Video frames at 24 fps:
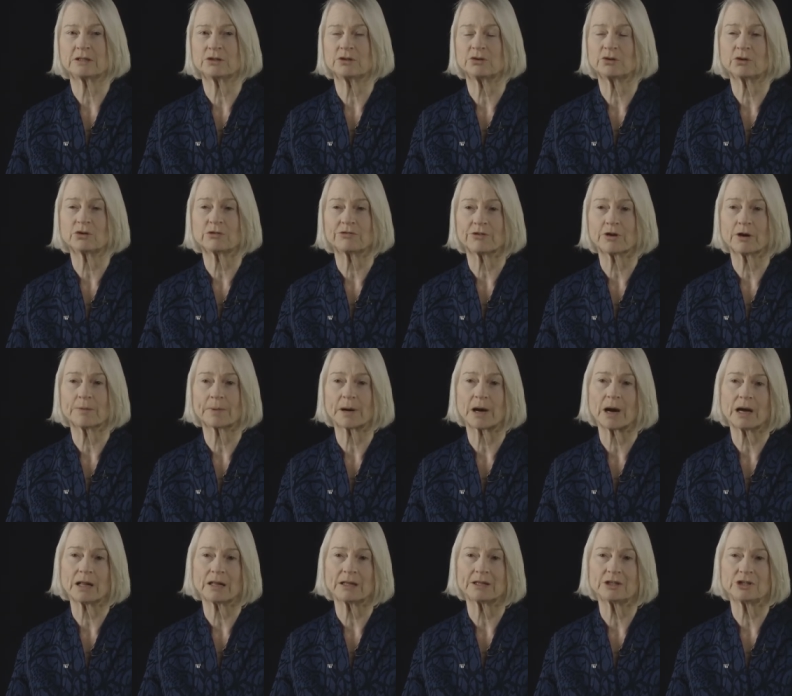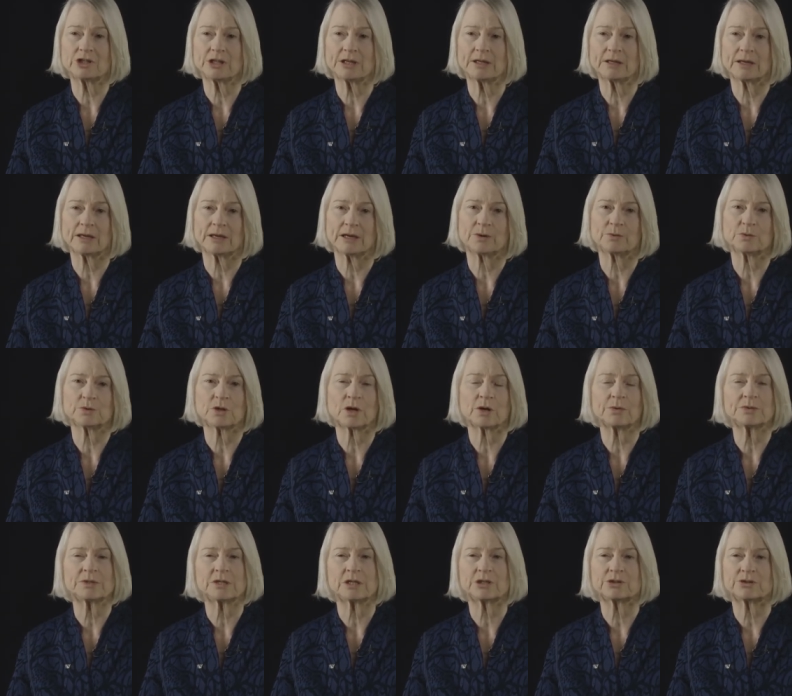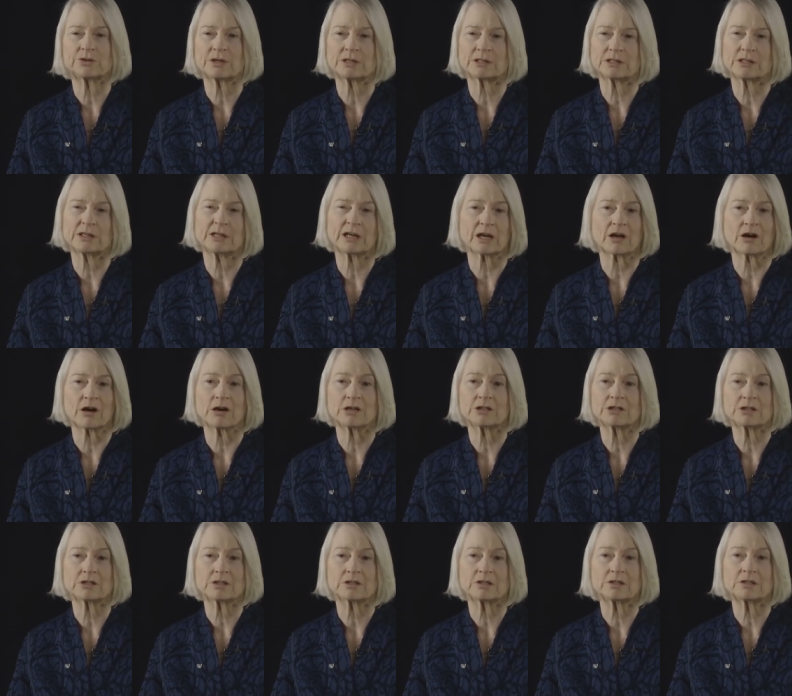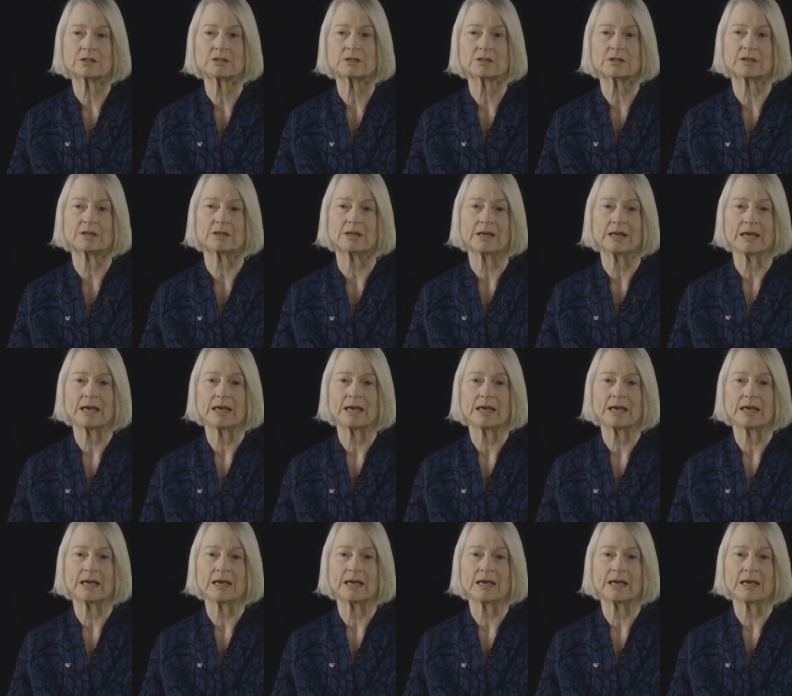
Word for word: neuropharmacology, and I was always interested in consciousness and